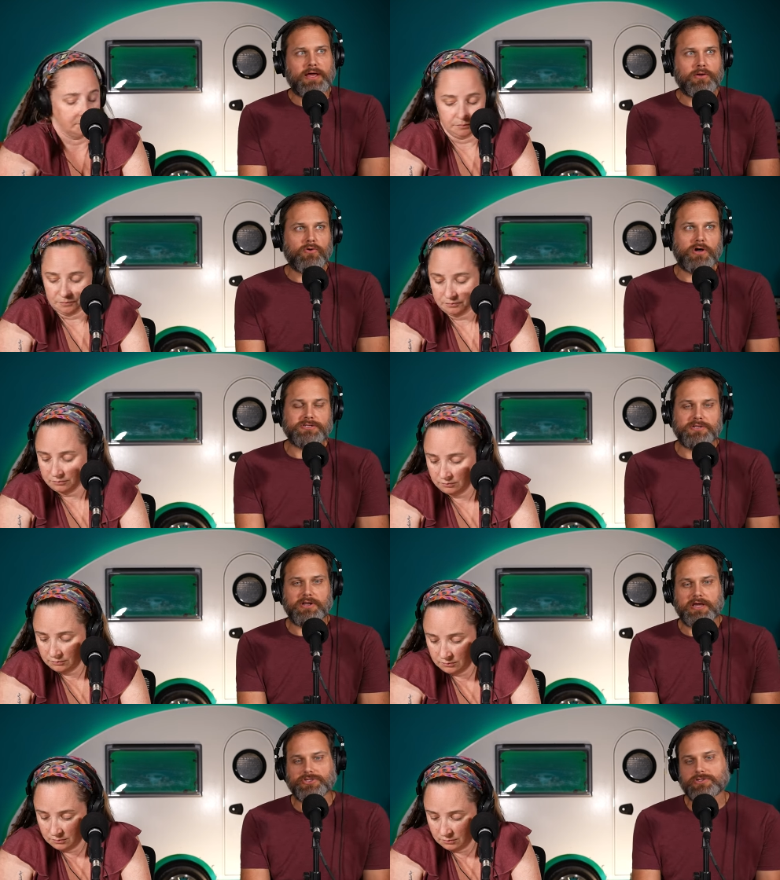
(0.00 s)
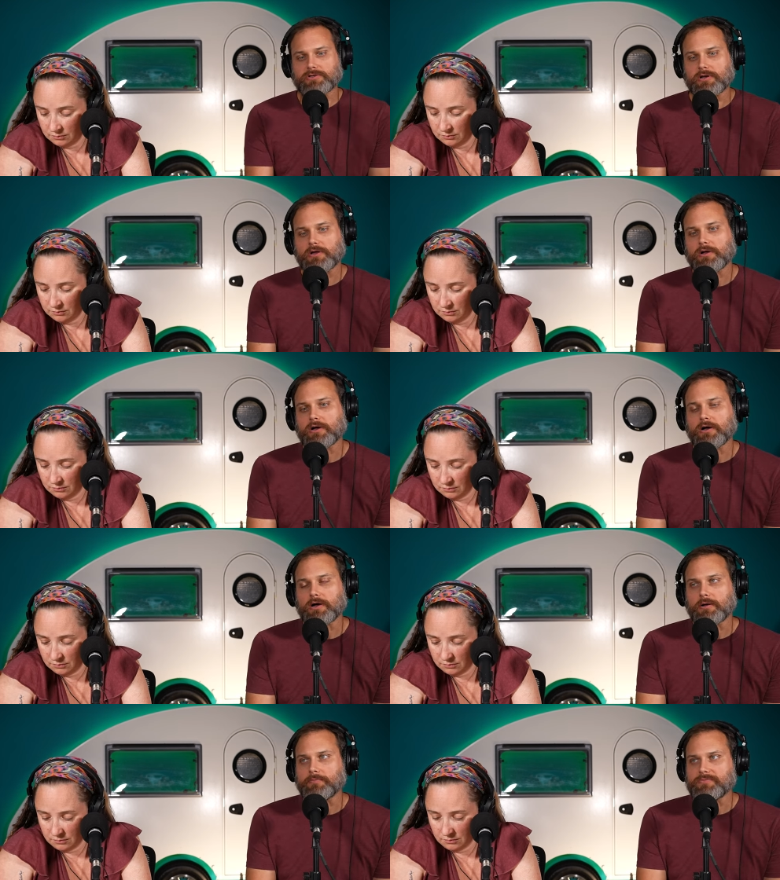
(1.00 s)
Speaker 1: like cross the nation
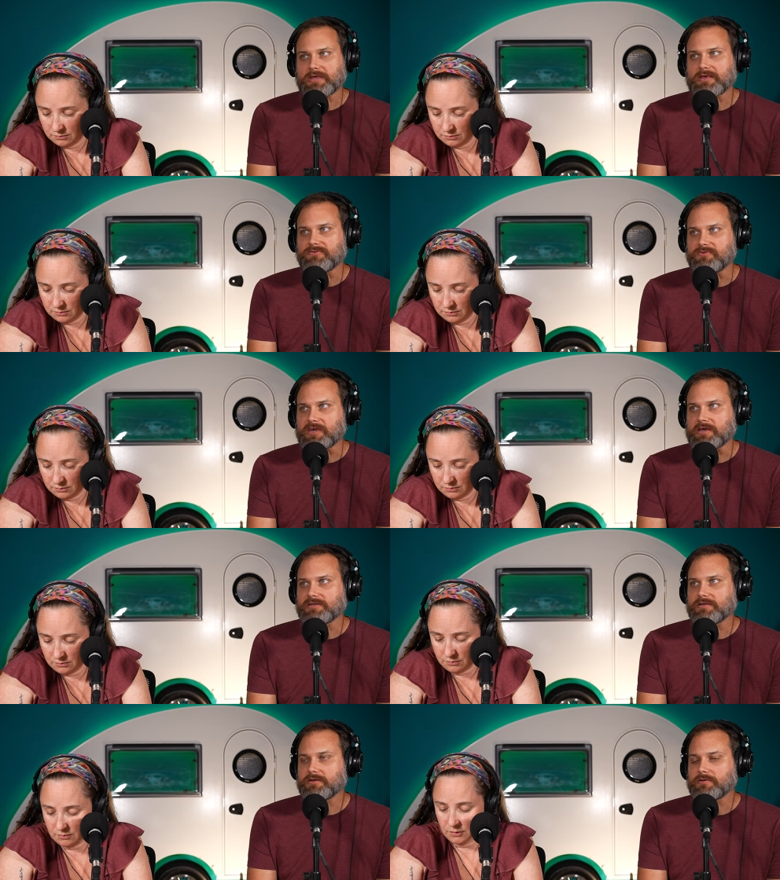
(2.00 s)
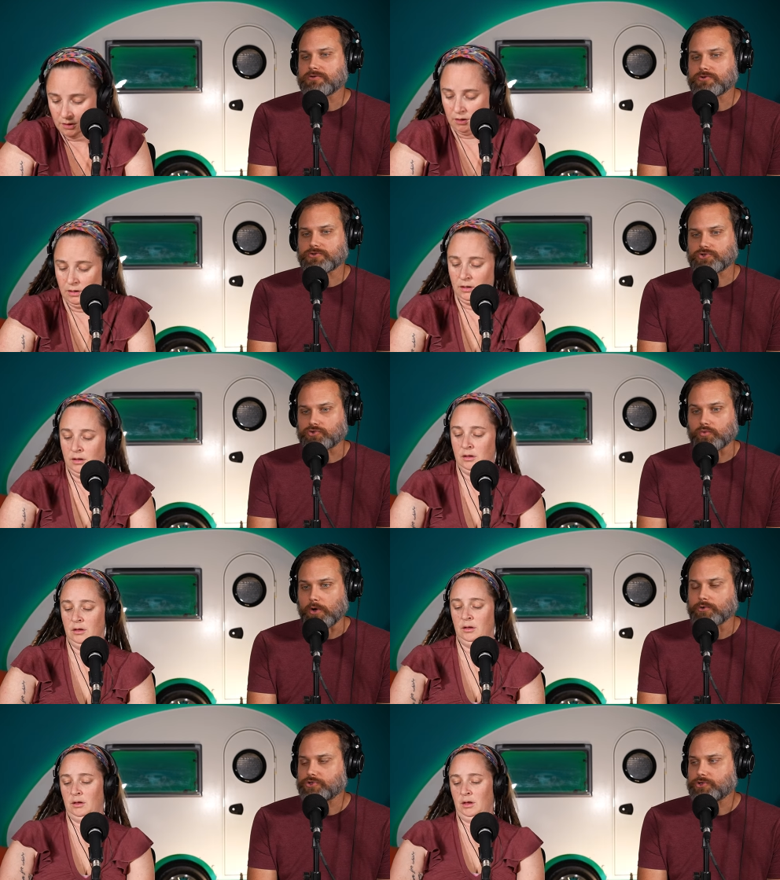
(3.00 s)
um, EV
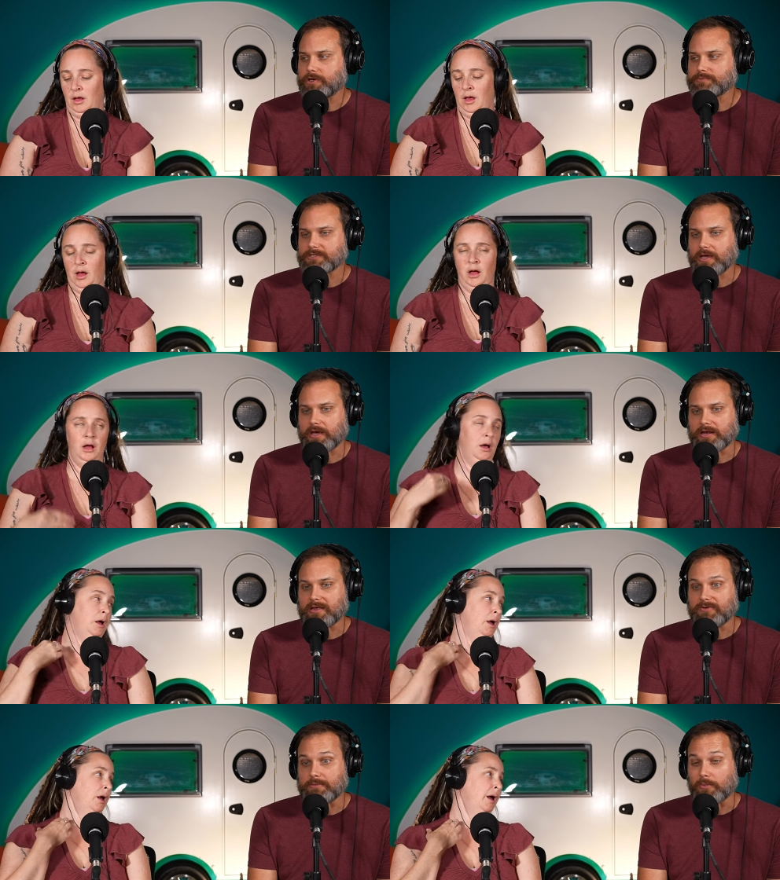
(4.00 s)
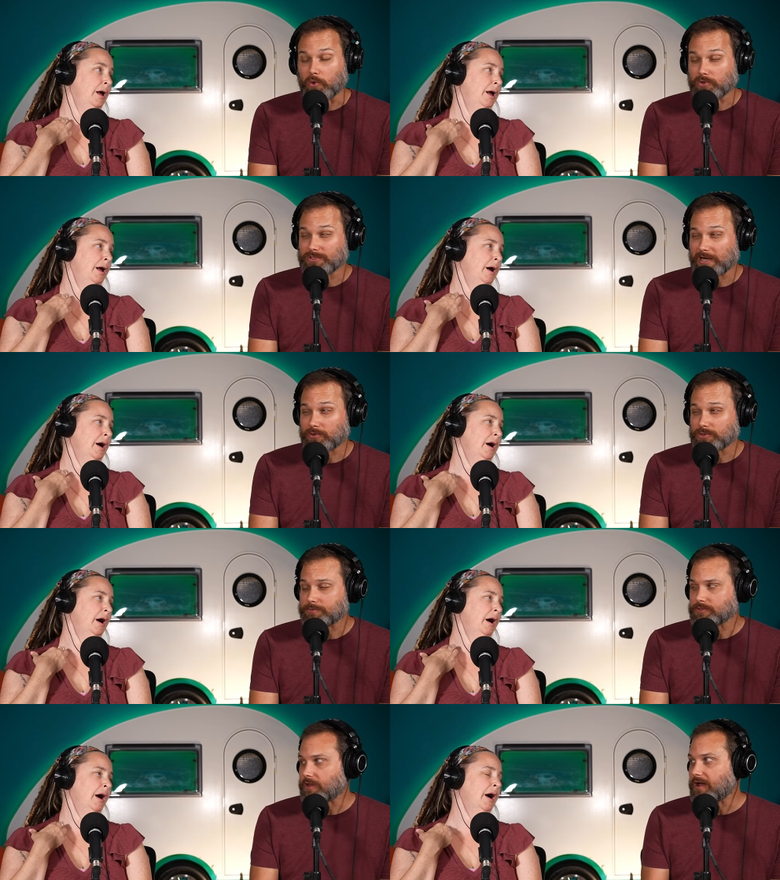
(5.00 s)
road trips and EV motorcycle
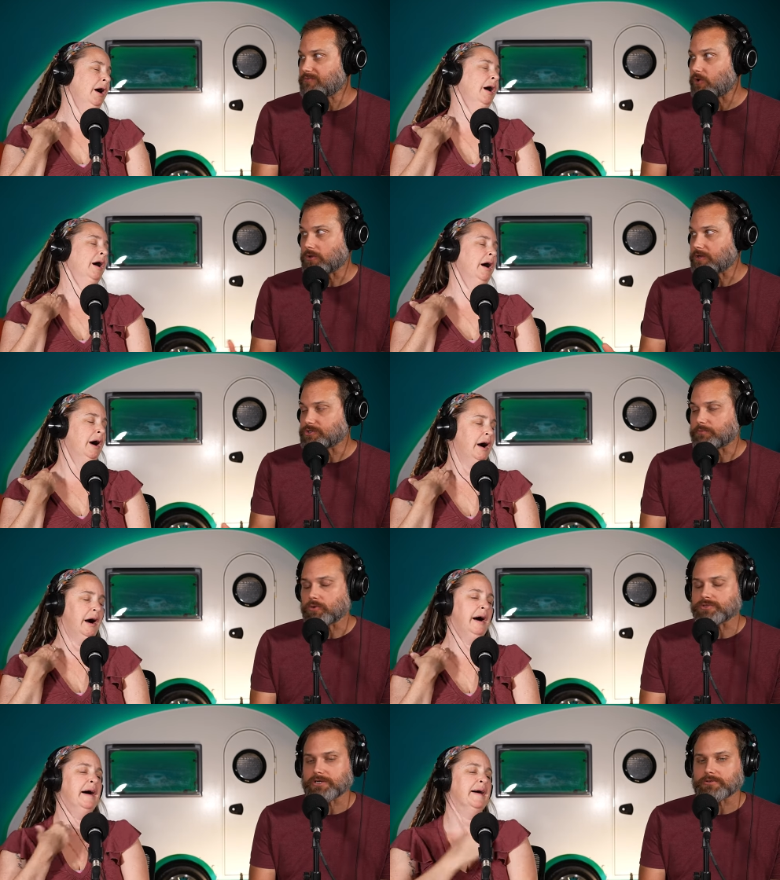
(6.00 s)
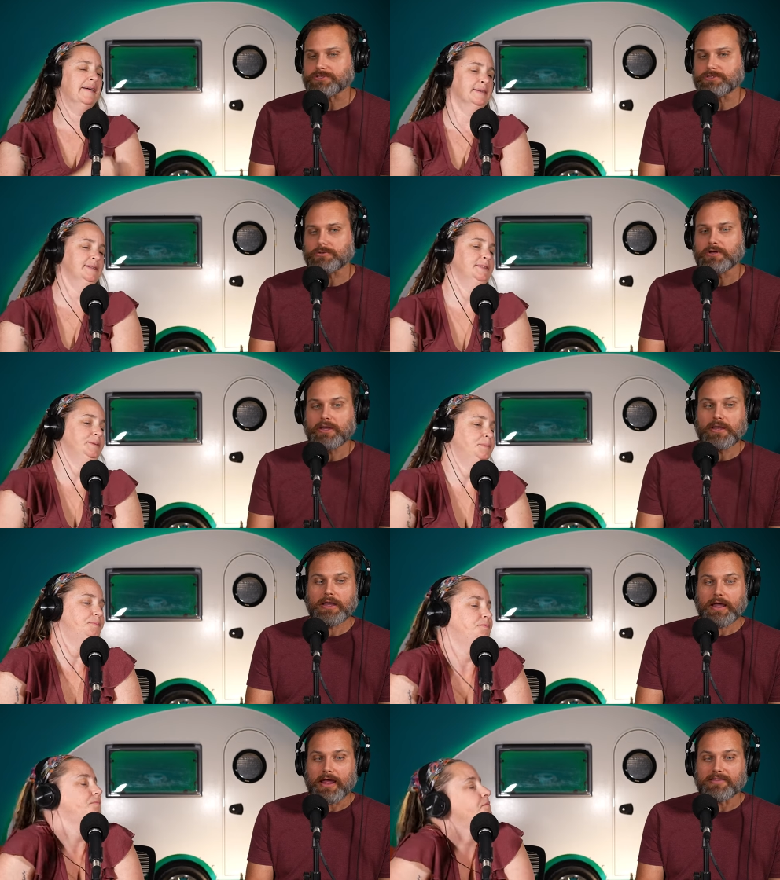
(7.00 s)
trips. So they have all electric motorcycles too.
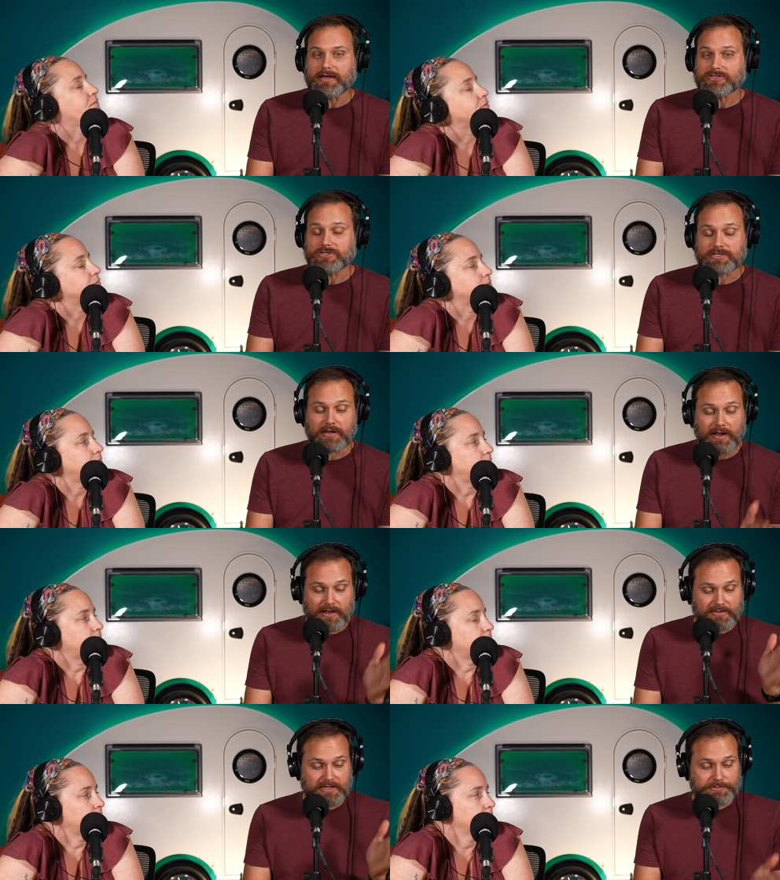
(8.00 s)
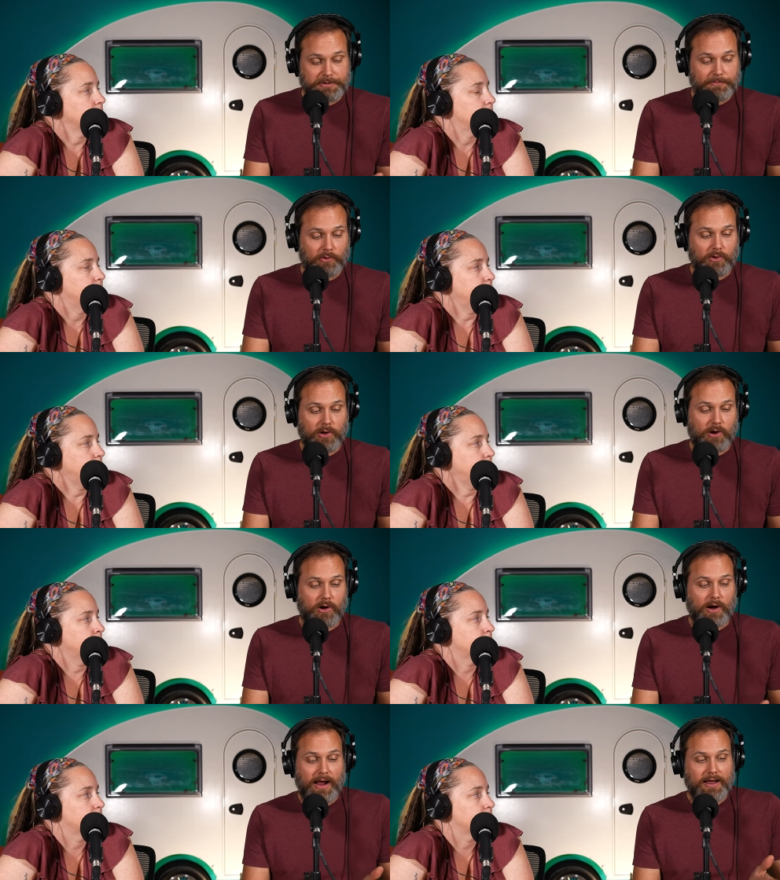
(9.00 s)
And that's just it. These people
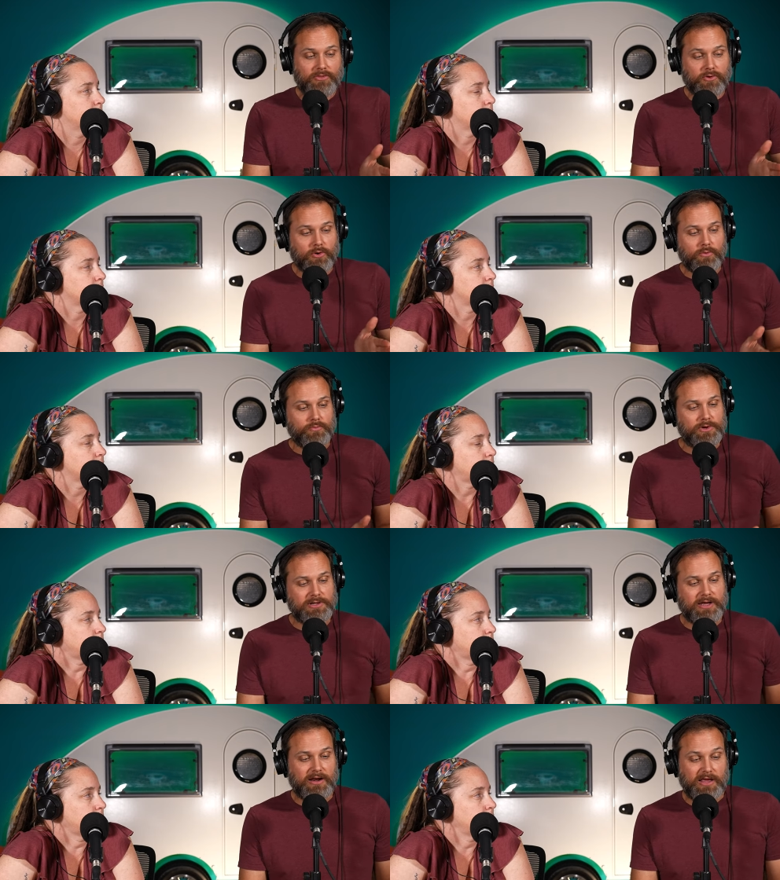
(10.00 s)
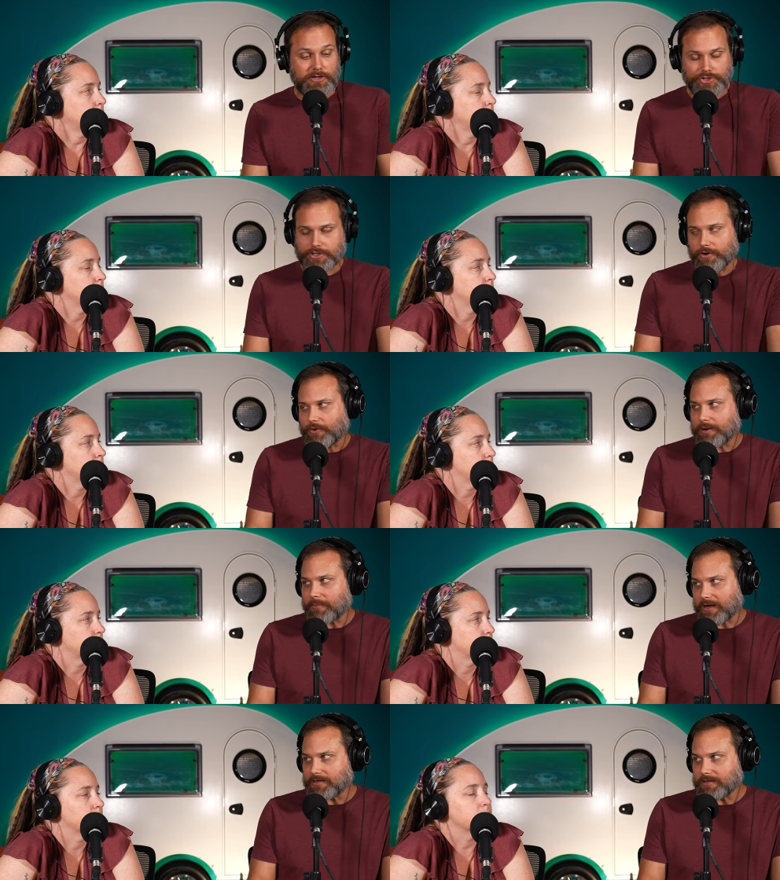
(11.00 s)
are either really kind of engineering
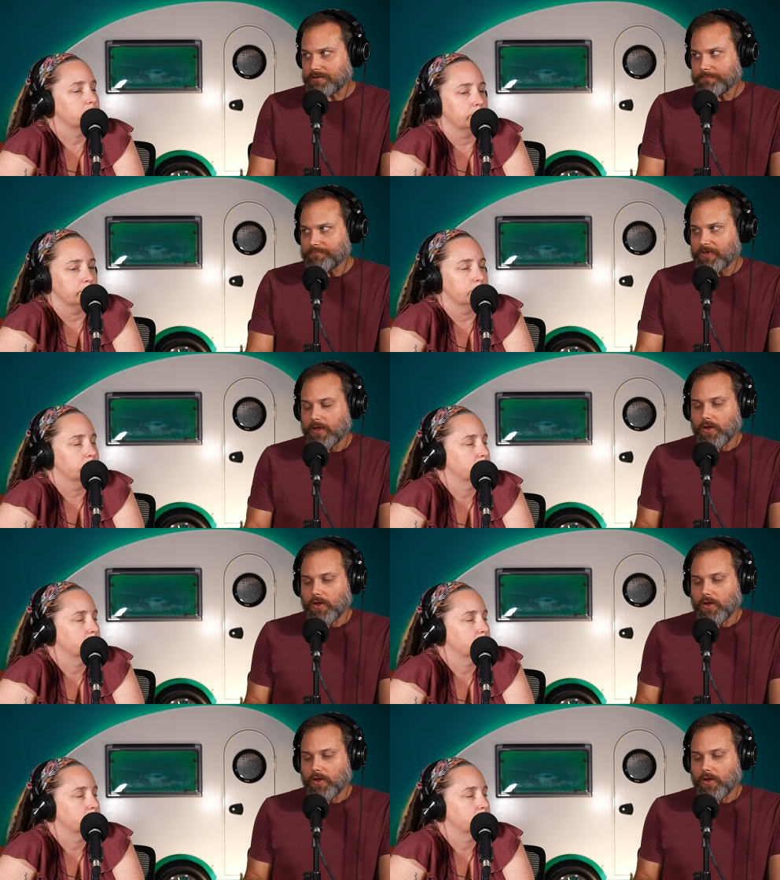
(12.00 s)
minded mm-hmm.